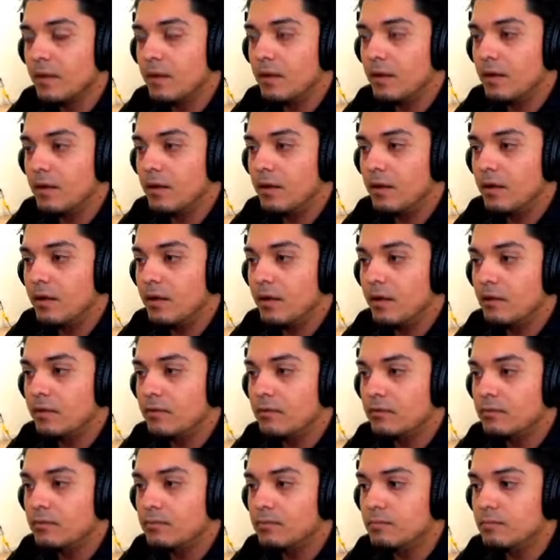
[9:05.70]

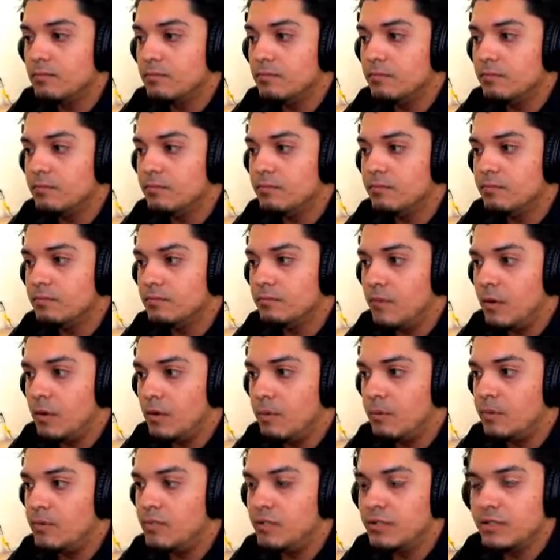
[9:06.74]
all
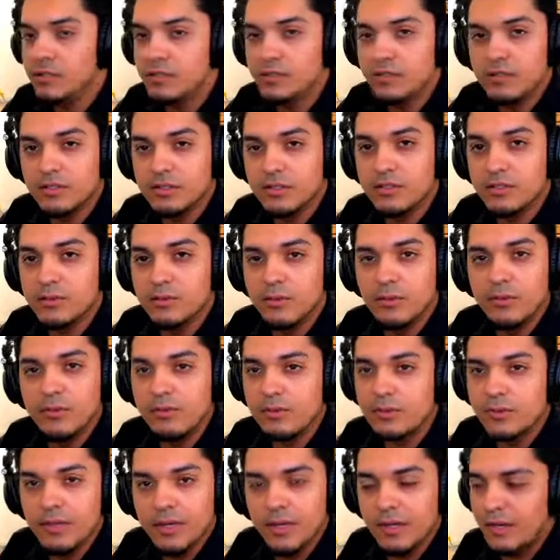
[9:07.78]
positions controlled,
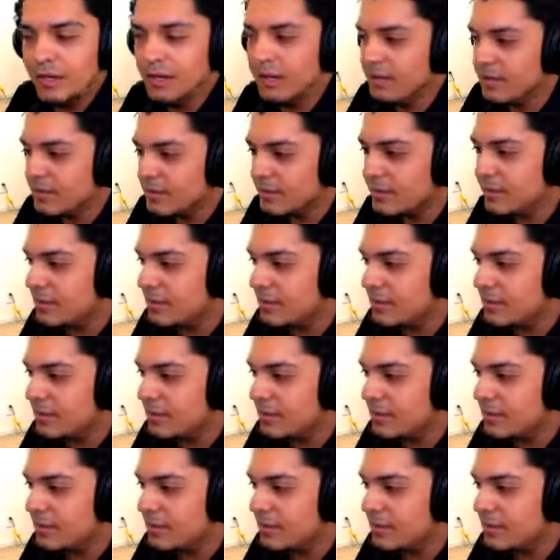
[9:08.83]
I guess.